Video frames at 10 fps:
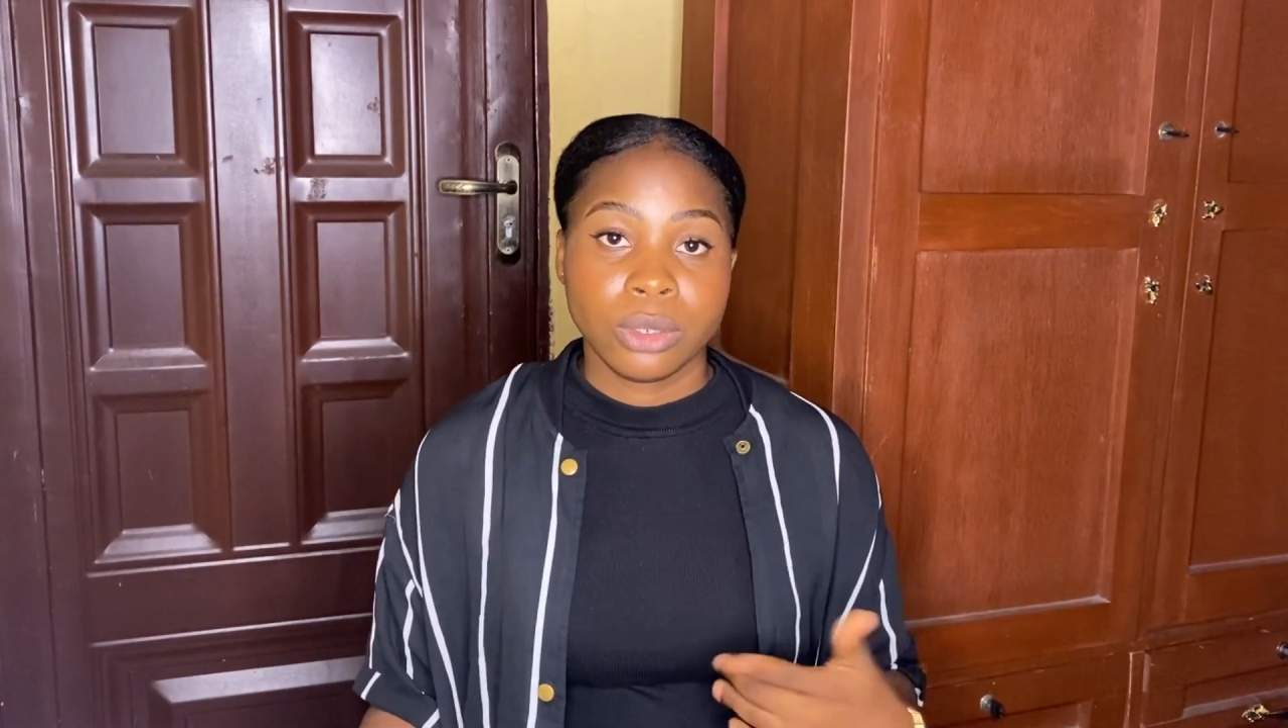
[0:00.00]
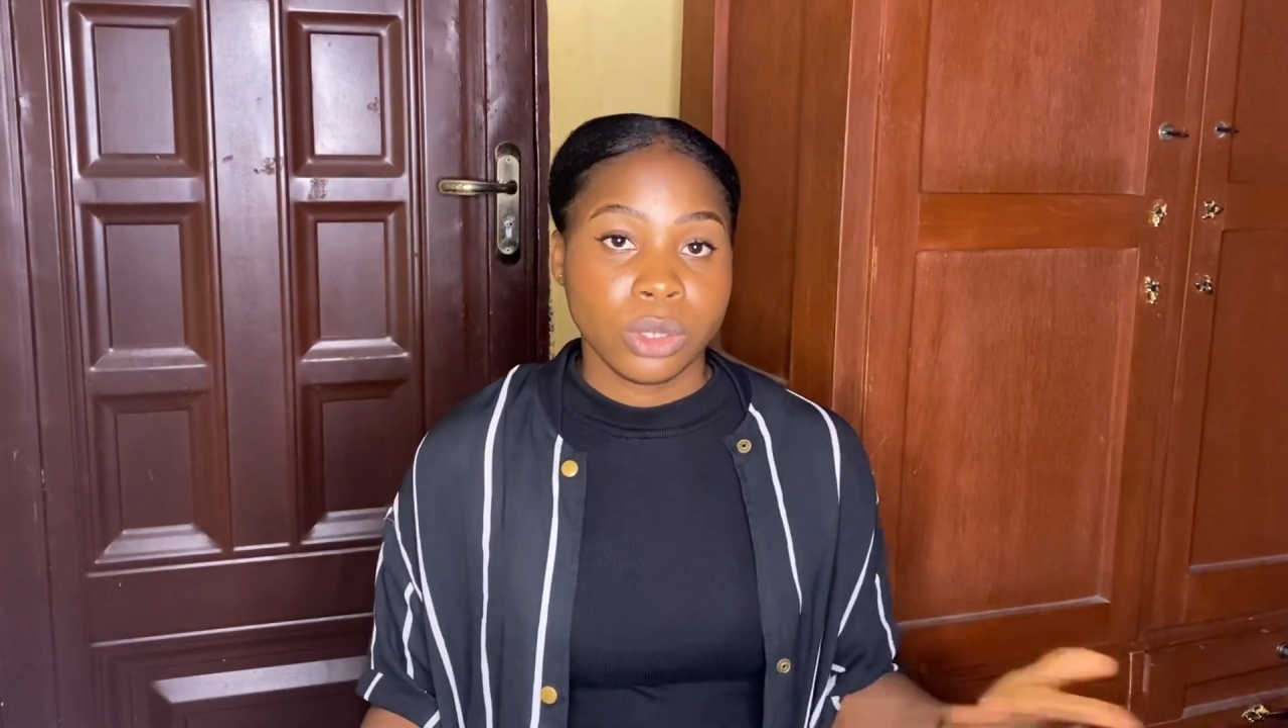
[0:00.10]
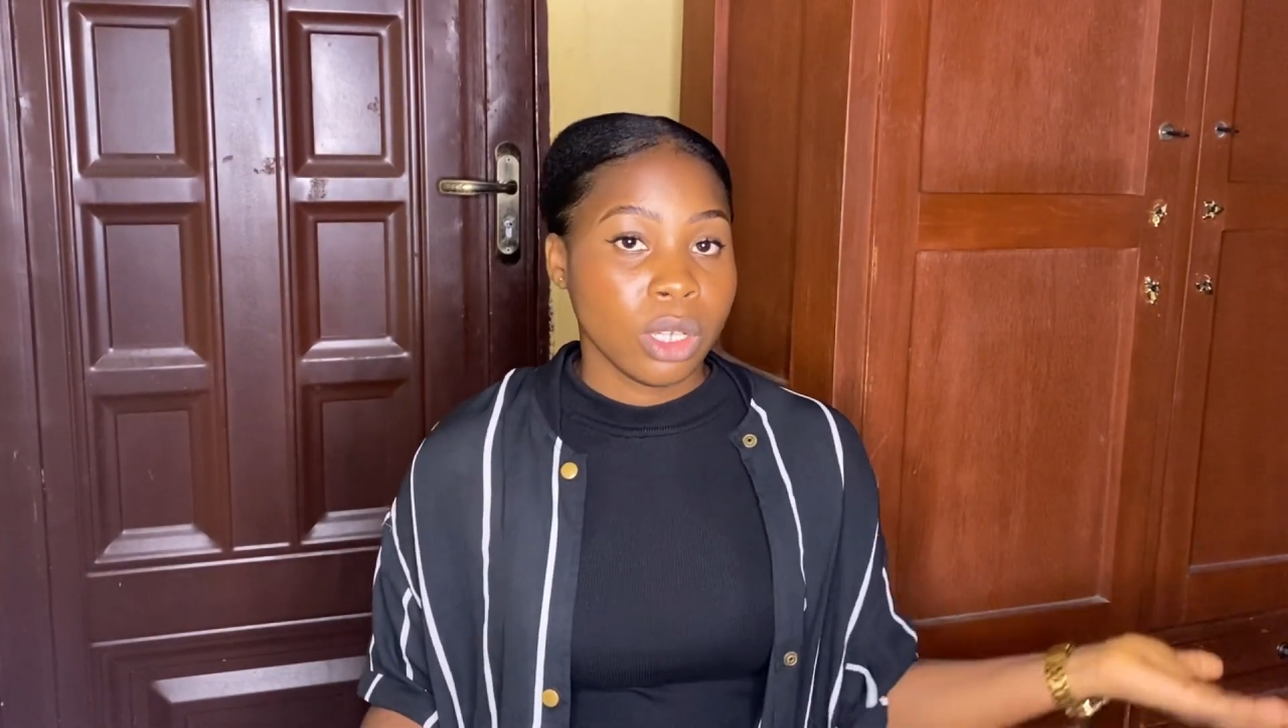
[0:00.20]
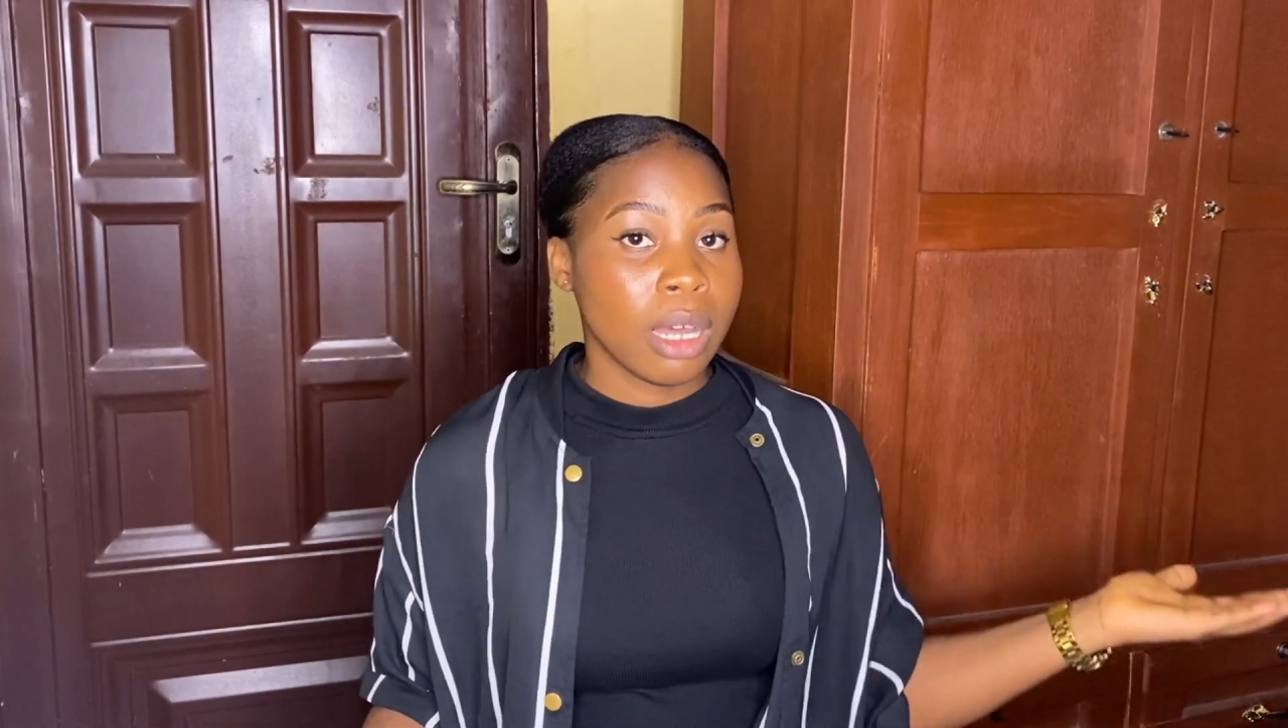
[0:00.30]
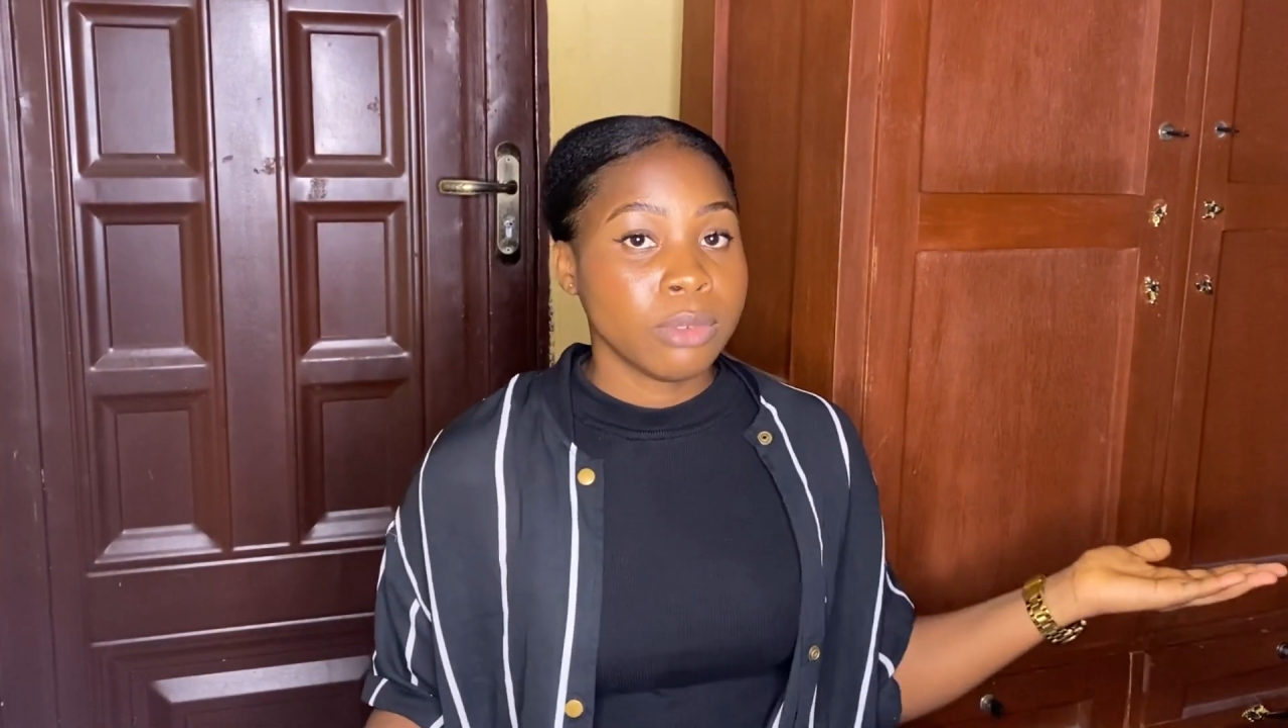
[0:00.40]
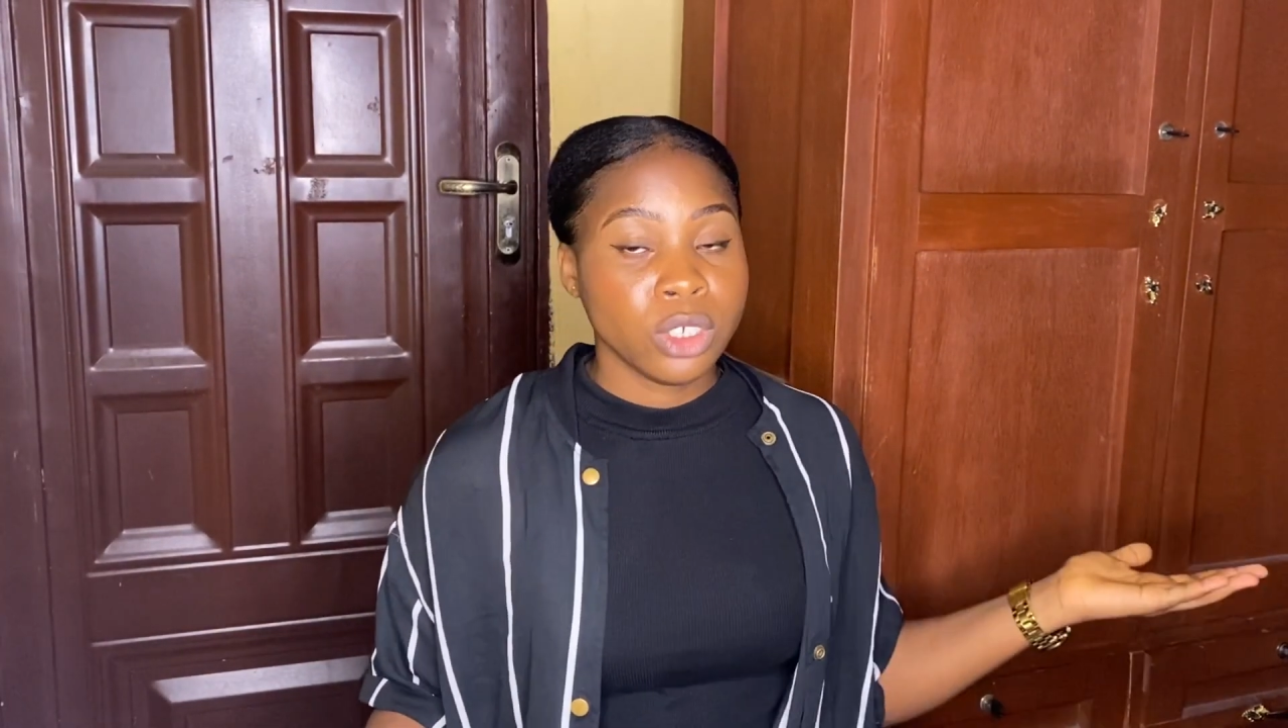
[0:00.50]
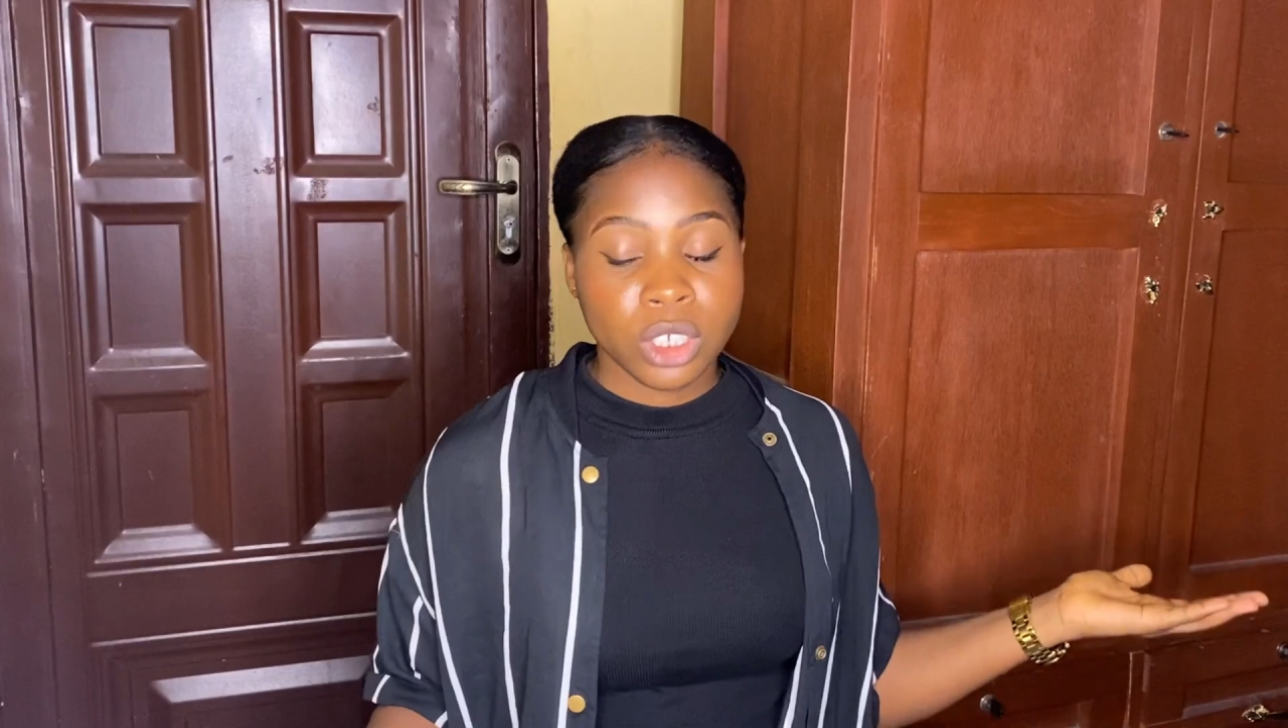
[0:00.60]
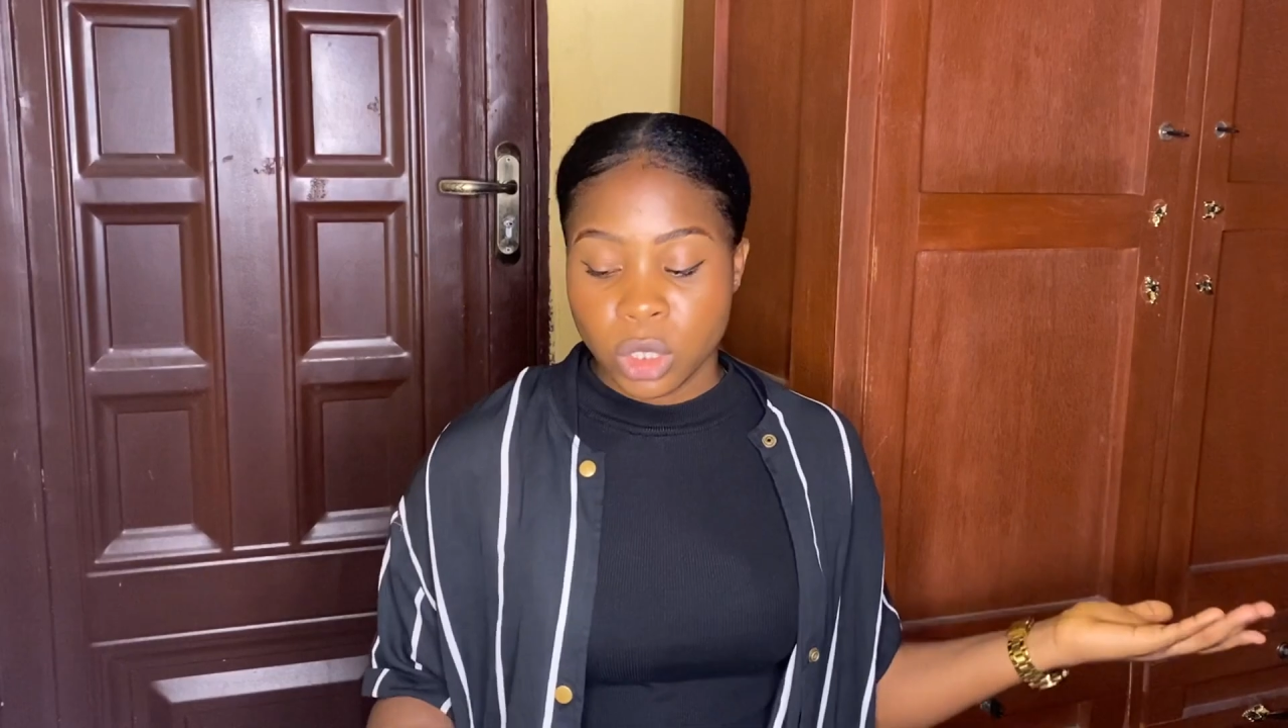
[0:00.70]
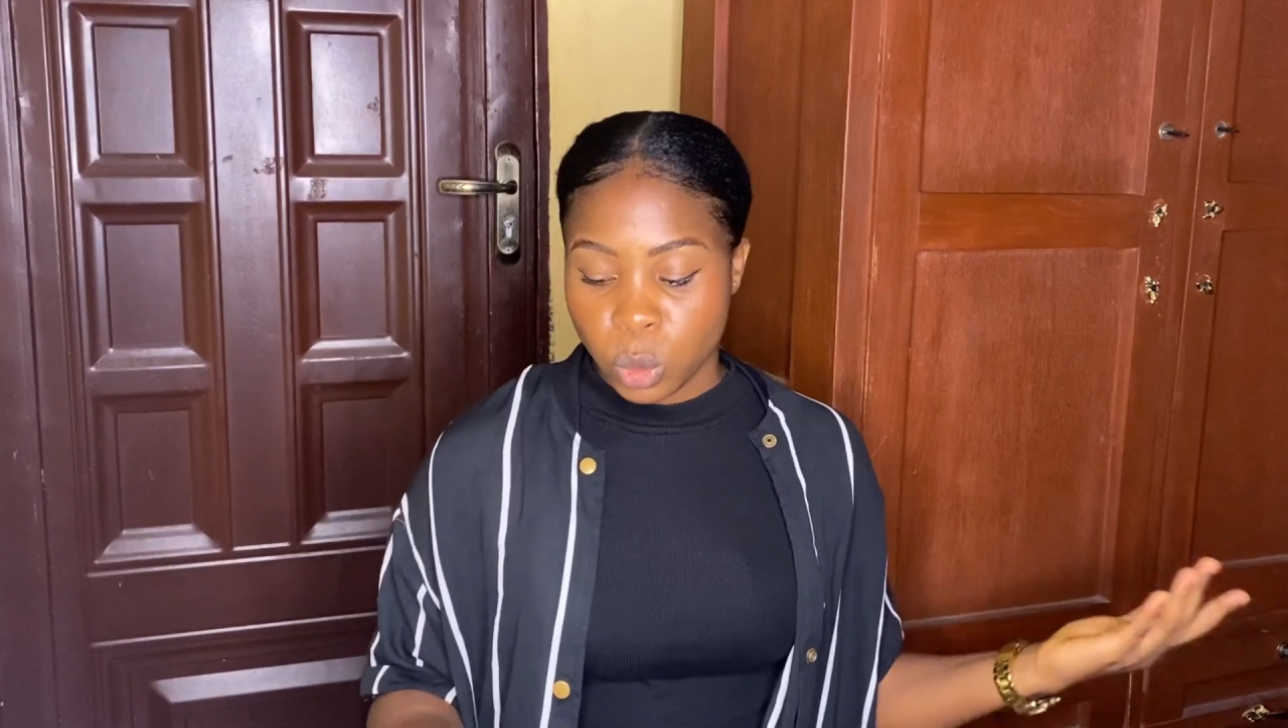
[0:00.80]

So I'm just